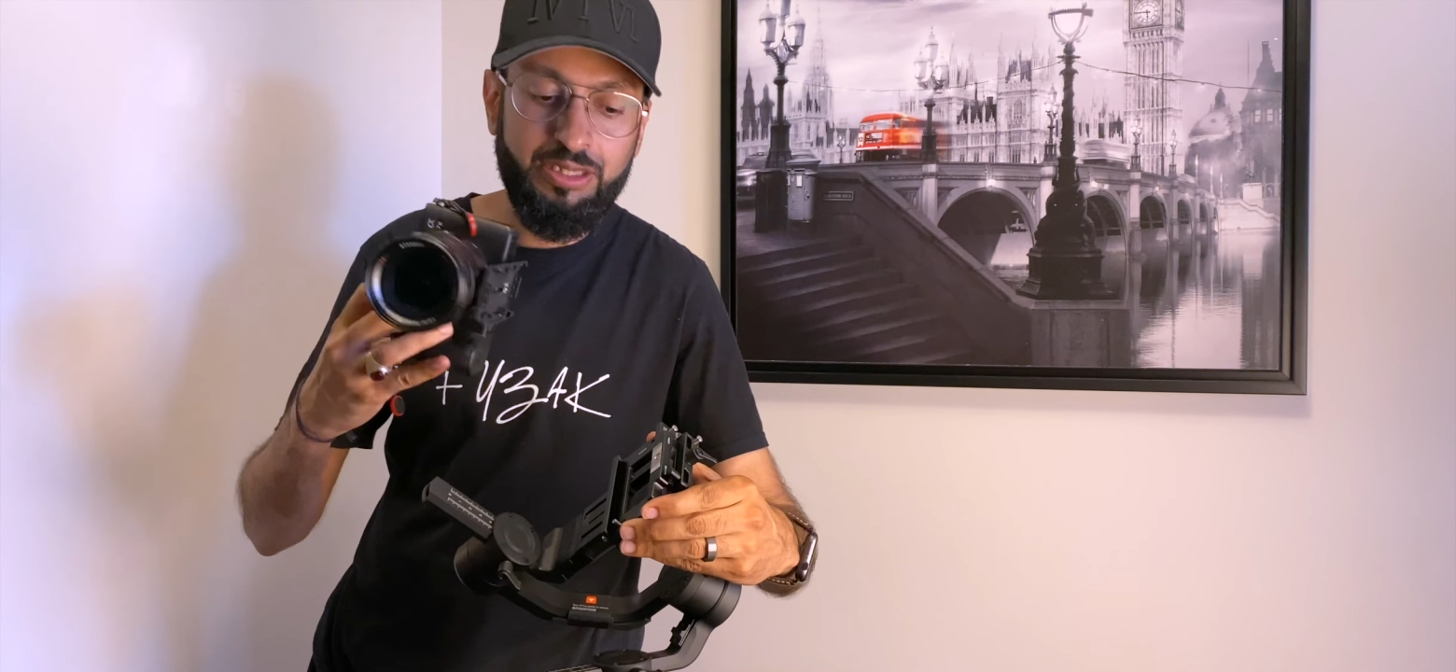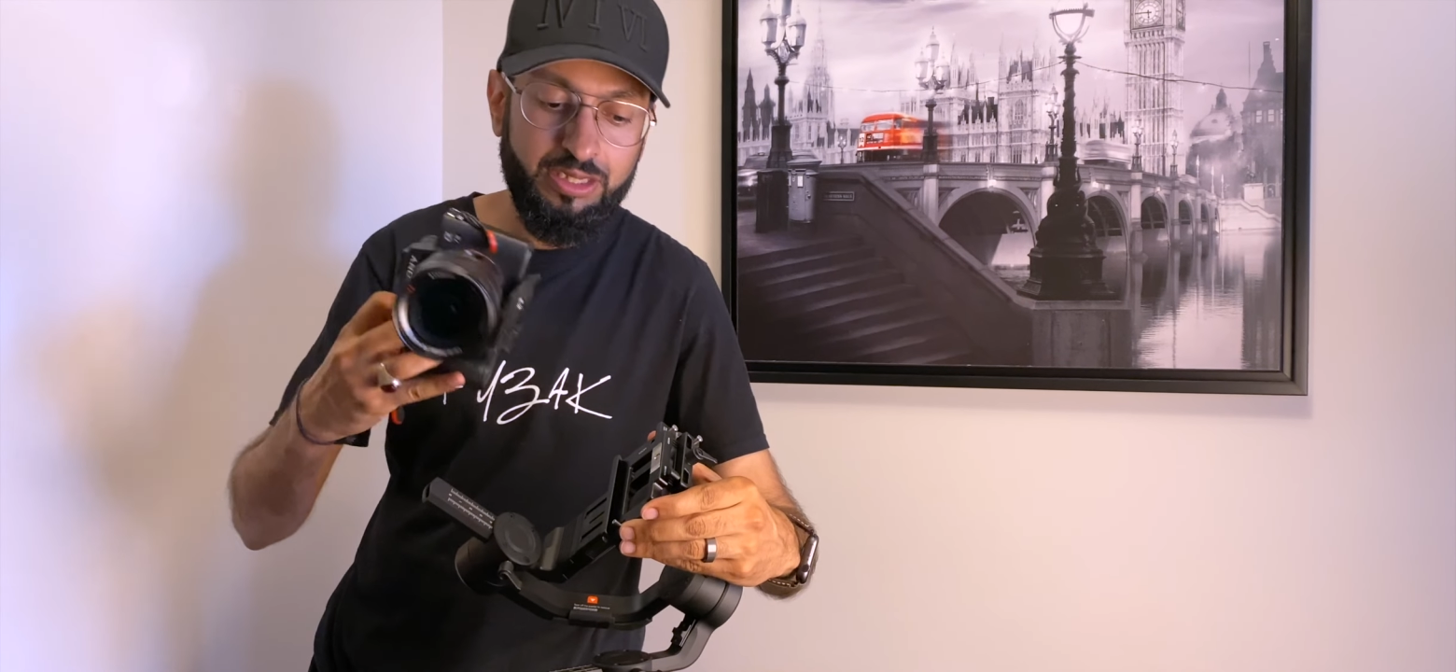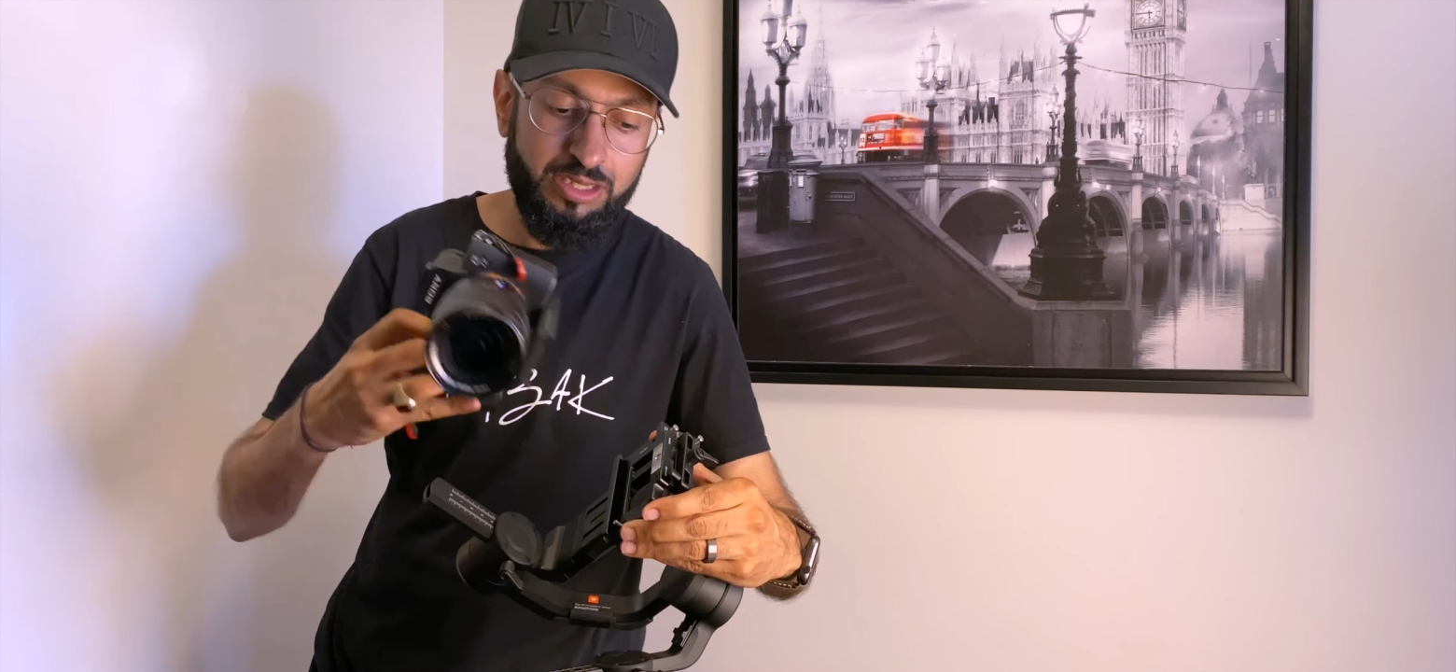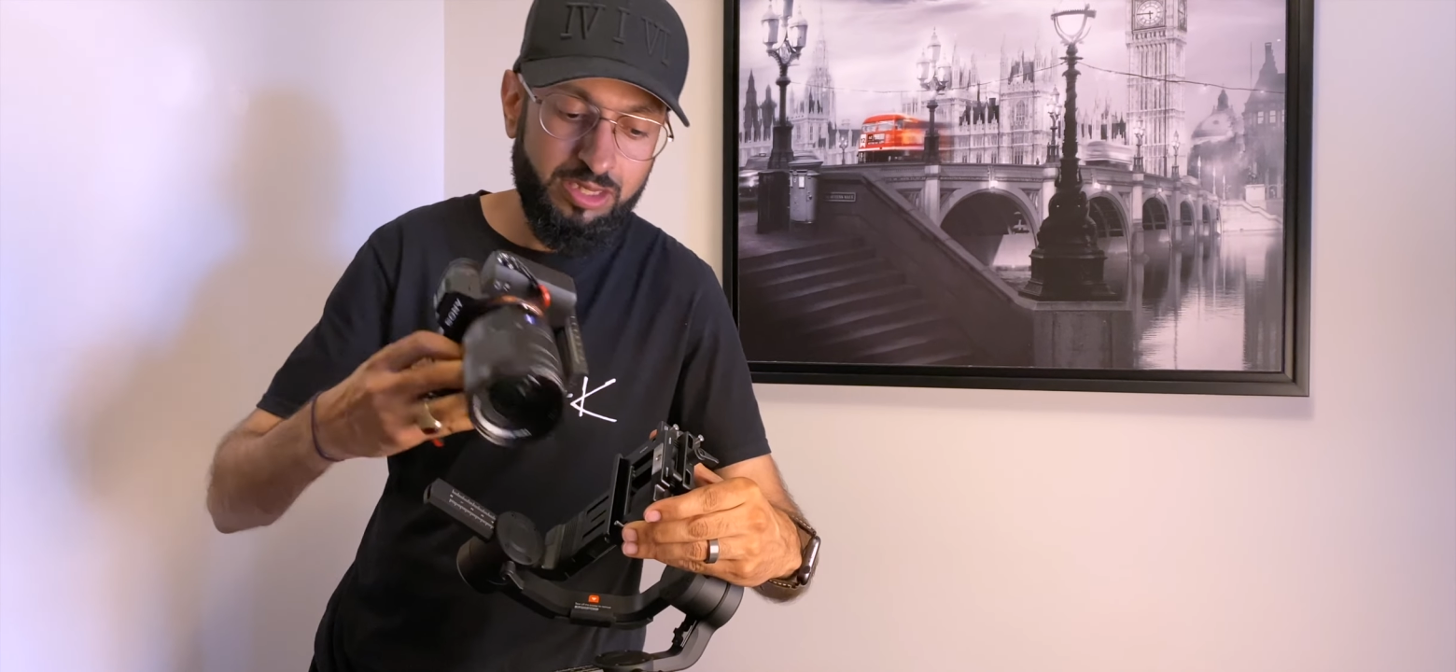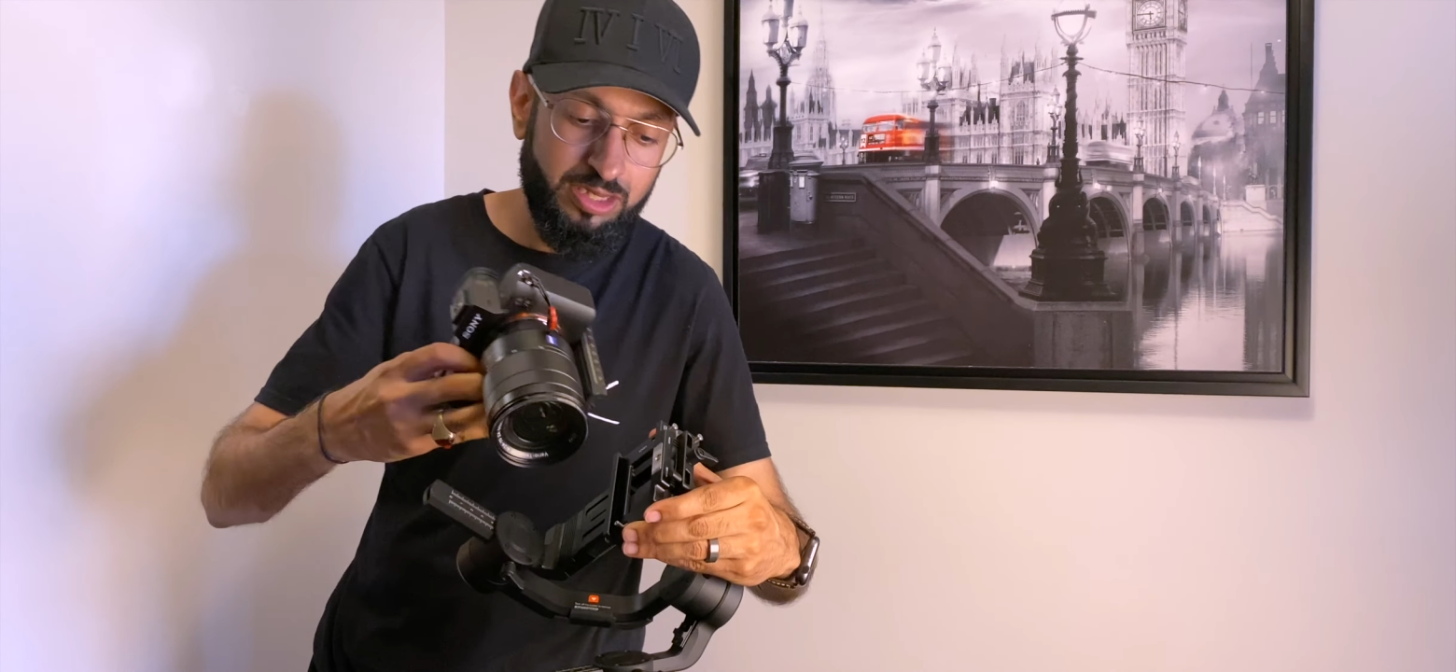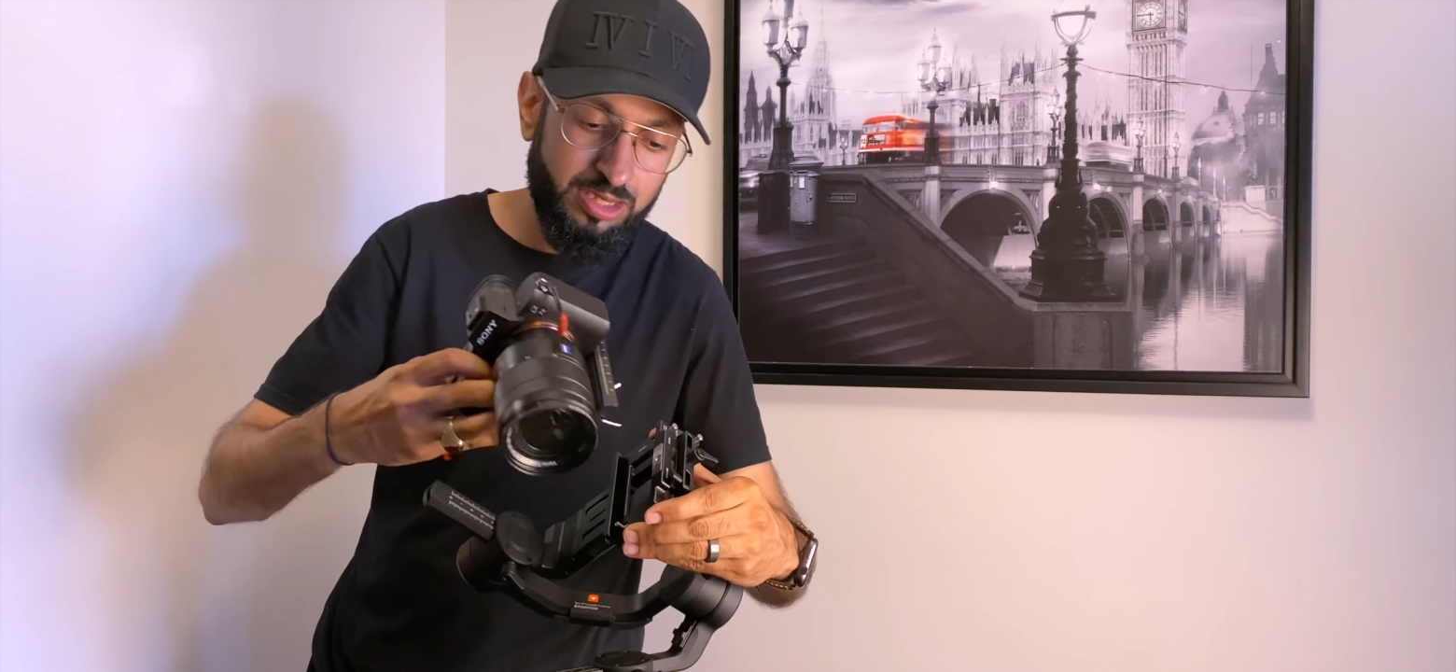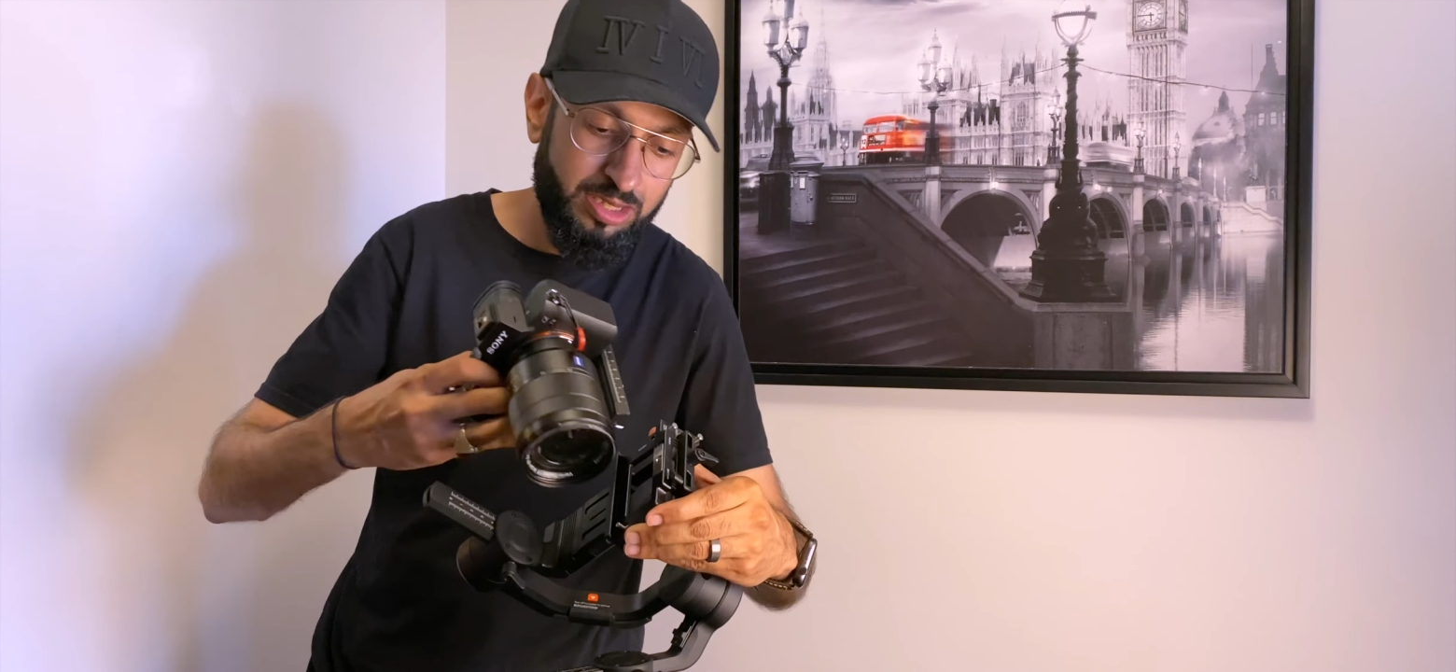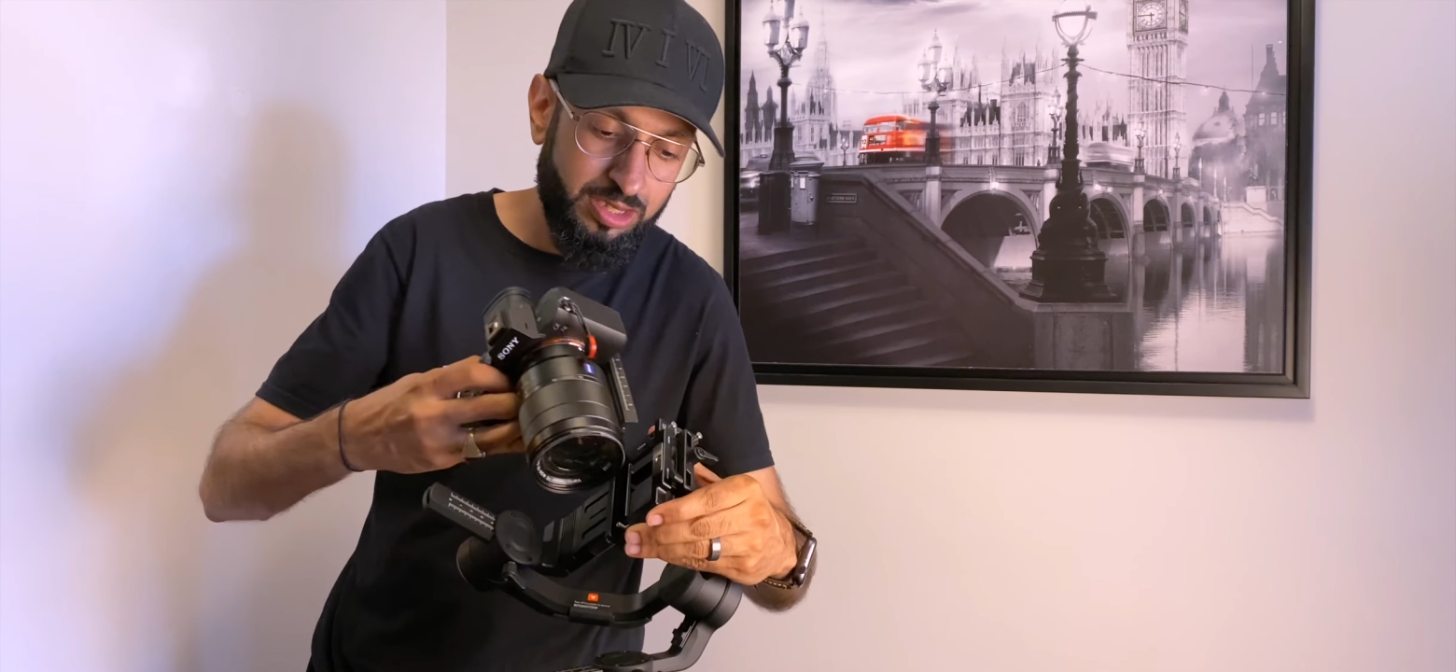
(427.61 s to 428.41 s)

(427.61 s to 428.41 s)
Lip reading: this